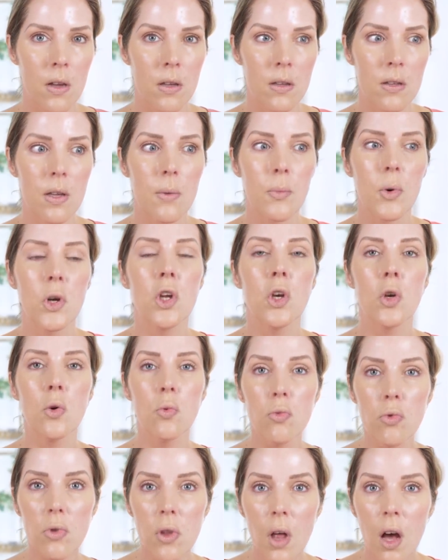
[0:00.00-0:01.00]
someone
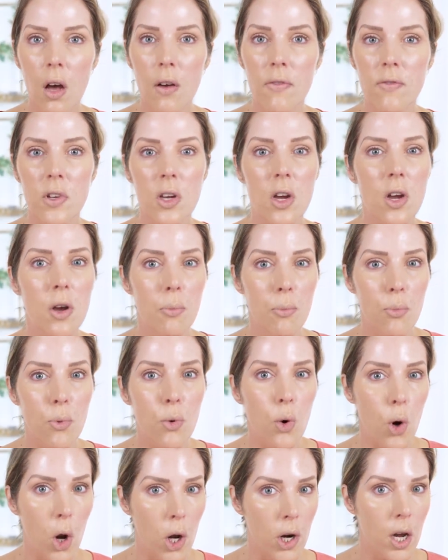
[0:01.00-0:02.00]
who loved
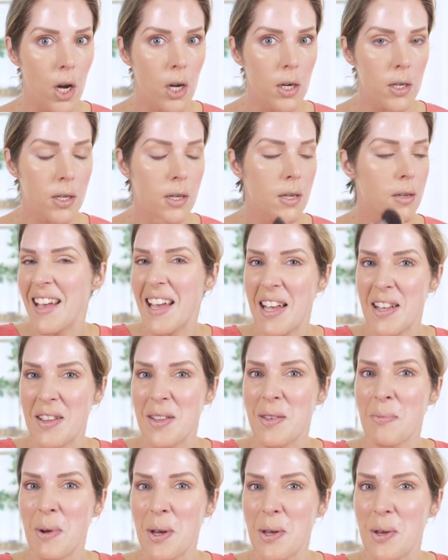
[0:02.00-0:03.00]
product,
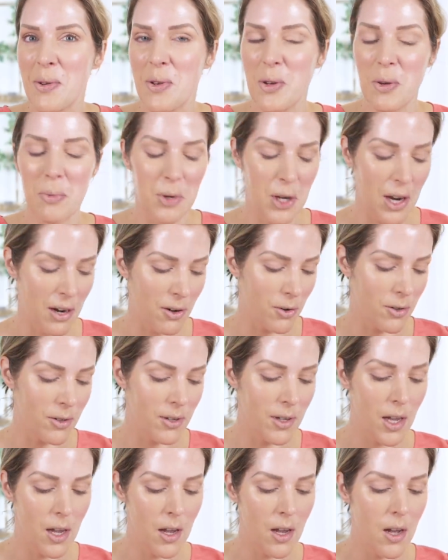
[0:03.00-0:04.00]
hence my YouTube channel.
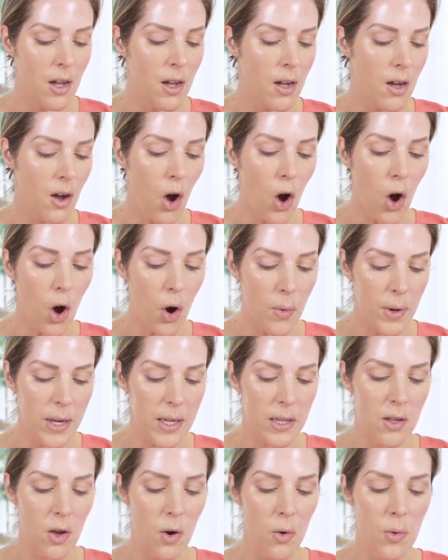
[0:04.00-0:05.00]

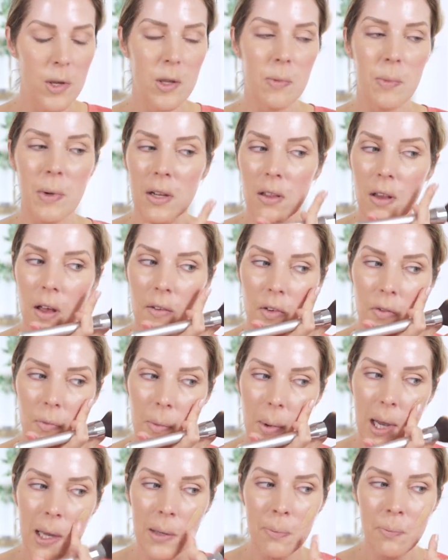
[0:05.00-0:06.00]
Always, always been a love of
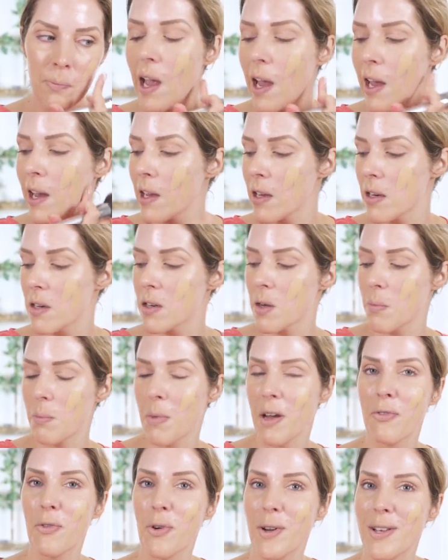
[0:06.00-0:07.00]
mine. And
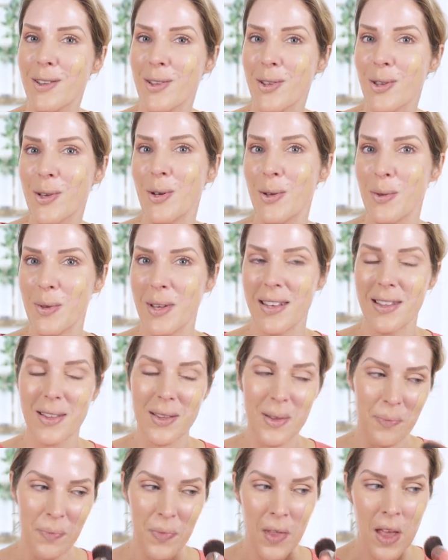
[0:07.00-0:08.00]
my friends knew
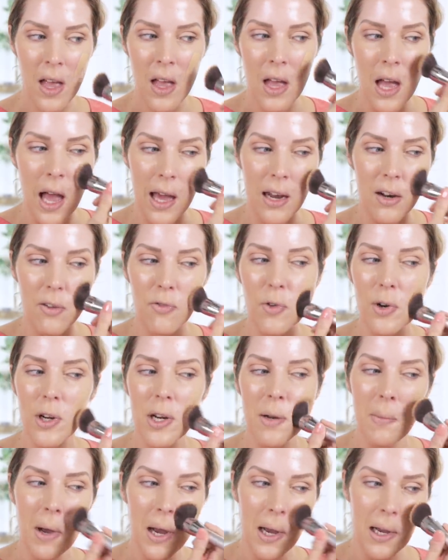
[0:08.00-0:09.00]
this. And a
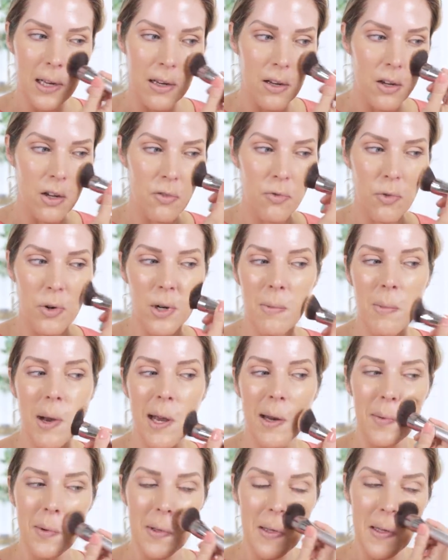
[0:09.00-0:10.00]
friend of mine, a good friend of
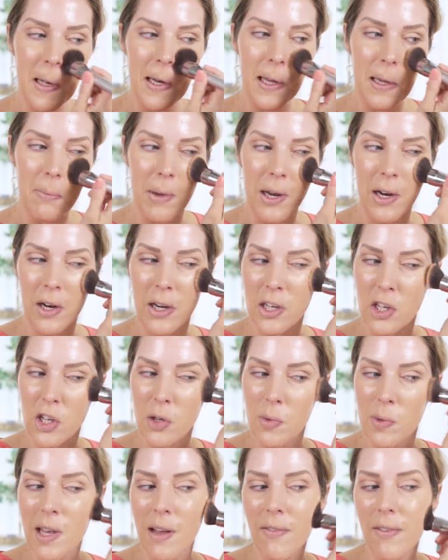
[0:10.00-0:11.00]
mine, was getting married.
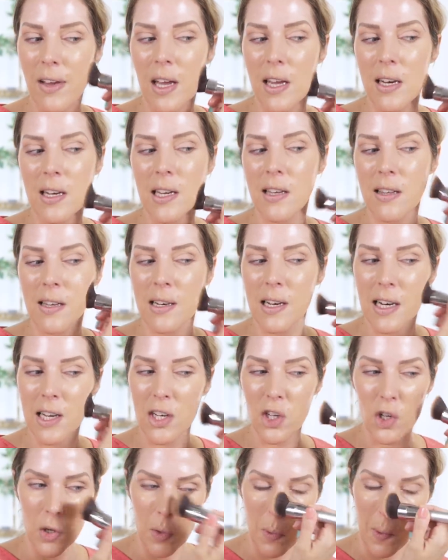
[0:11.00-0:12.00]
She was having a
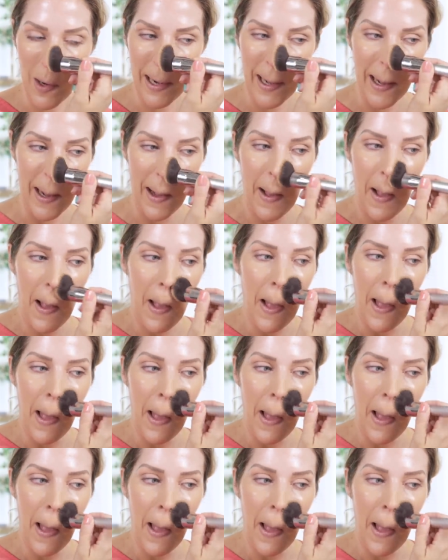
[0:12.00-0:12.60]
destination wedding